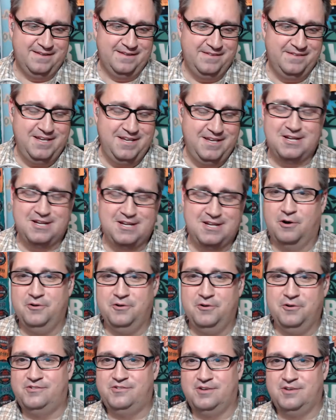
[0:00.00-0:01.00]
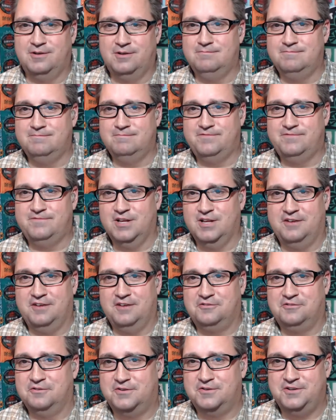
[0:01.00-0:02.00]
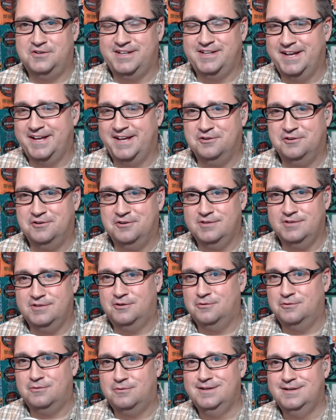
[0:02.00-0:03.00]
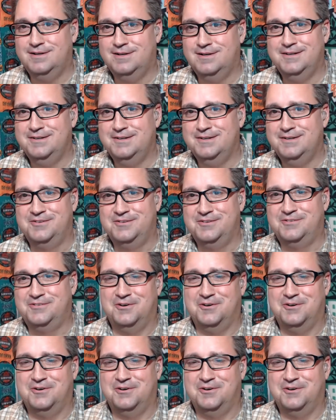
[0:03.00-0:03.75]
quoted some philosopher that I don't know. So